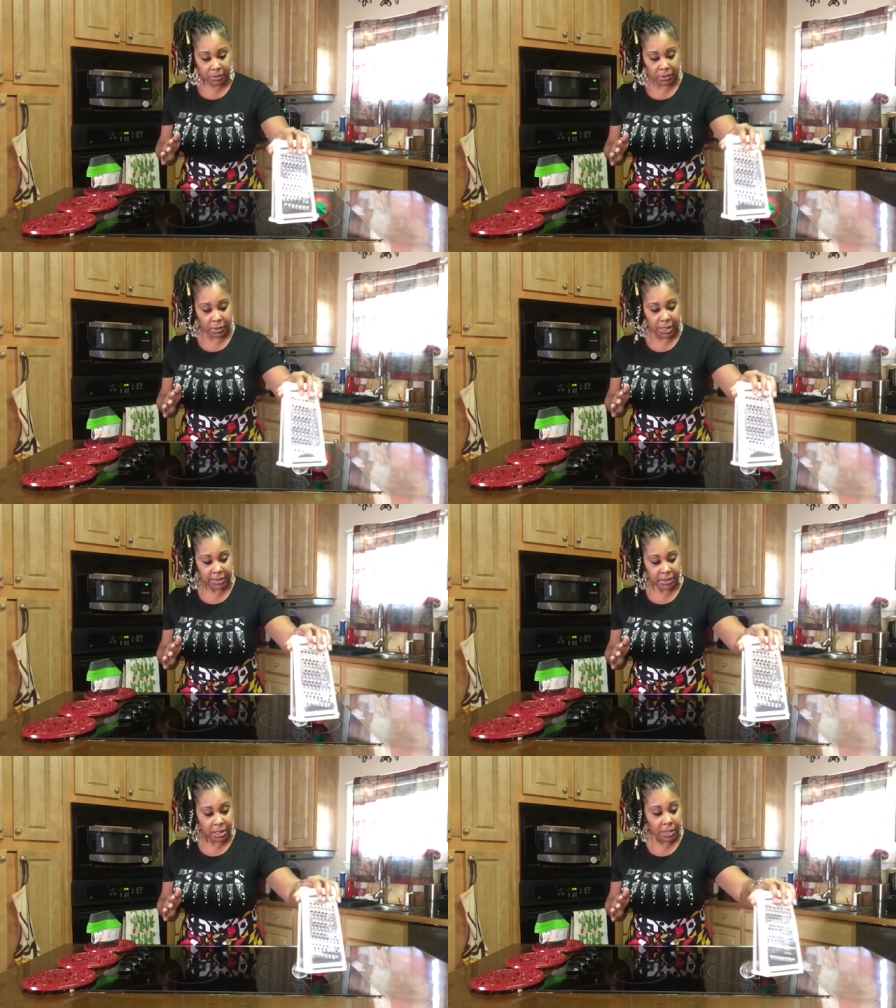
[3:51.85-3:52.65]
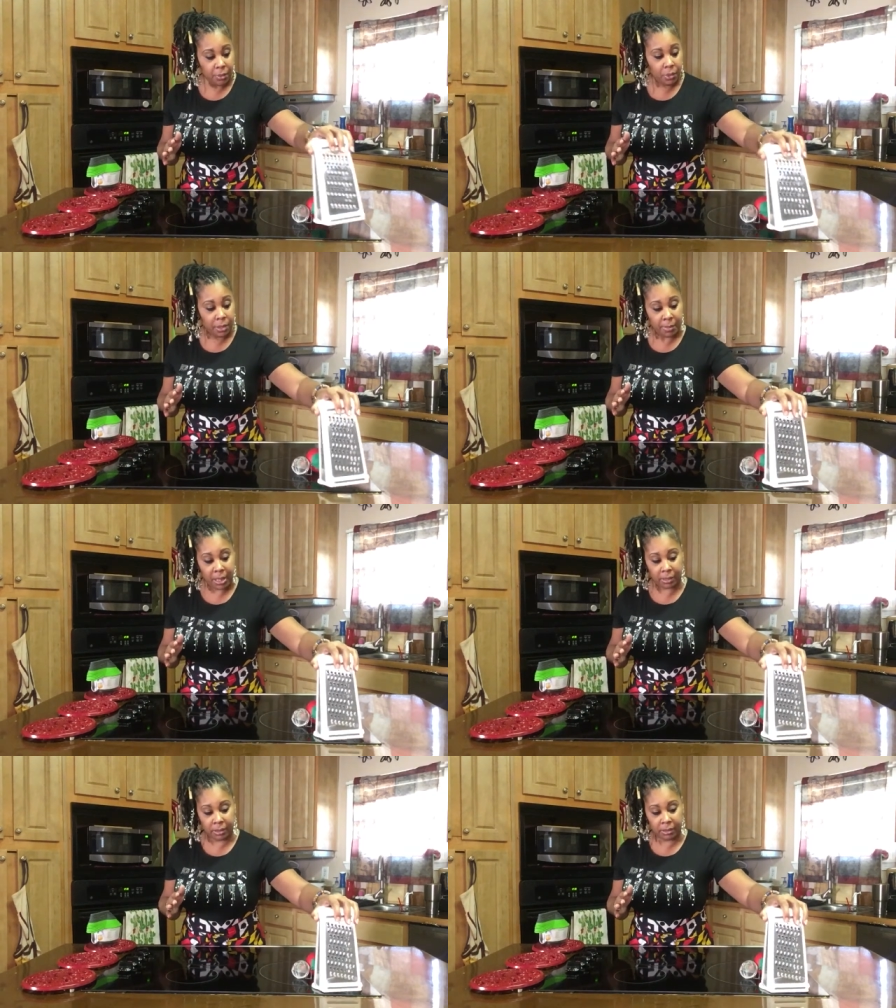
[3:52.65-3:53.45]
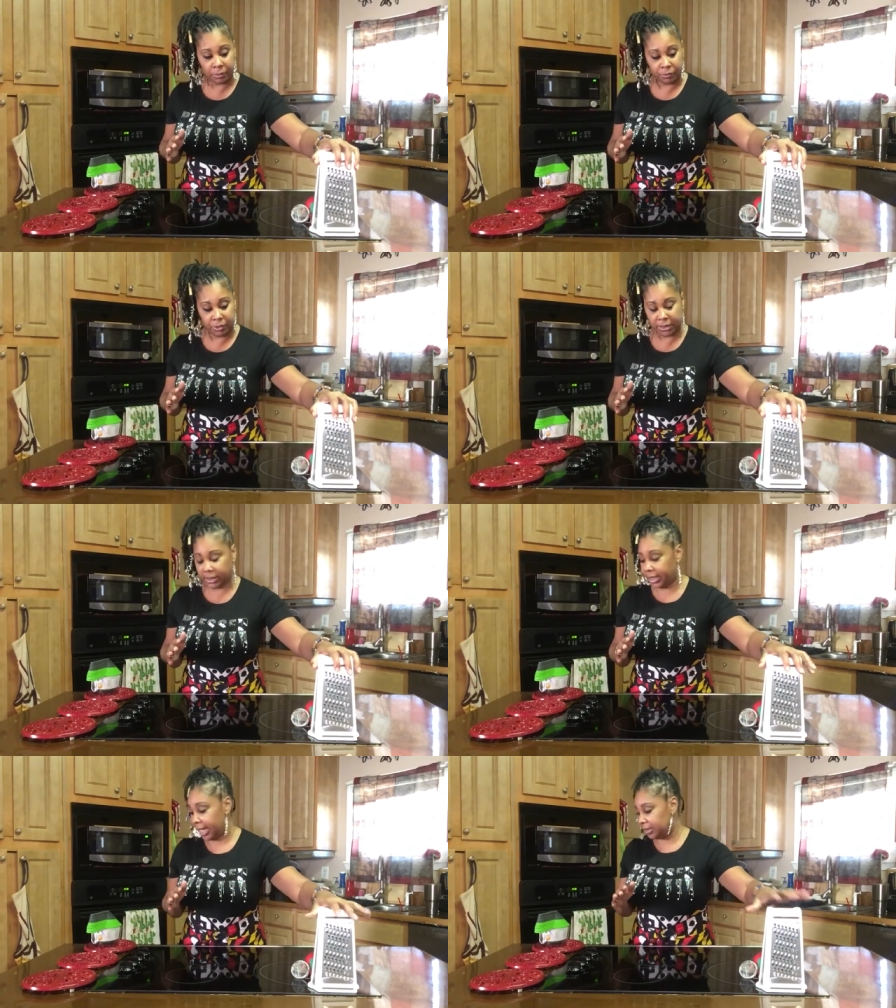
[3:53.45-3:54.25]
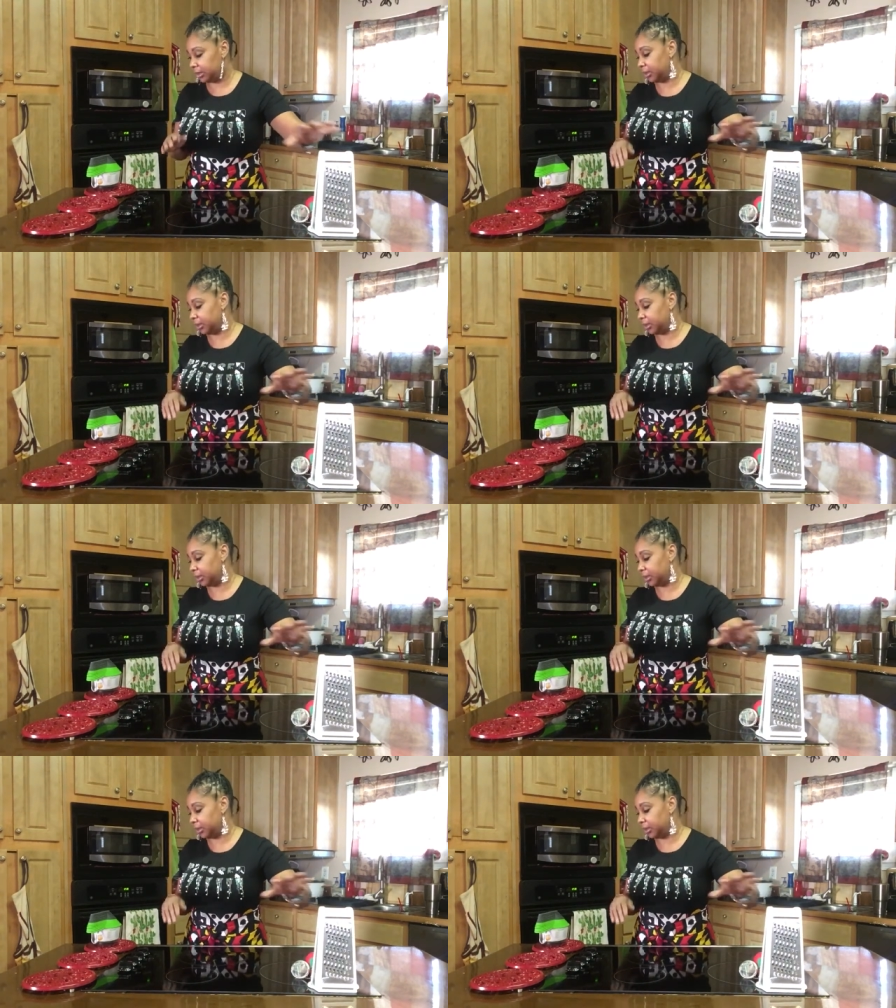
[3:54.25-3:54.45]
So that's another one of my um, recent gadgets.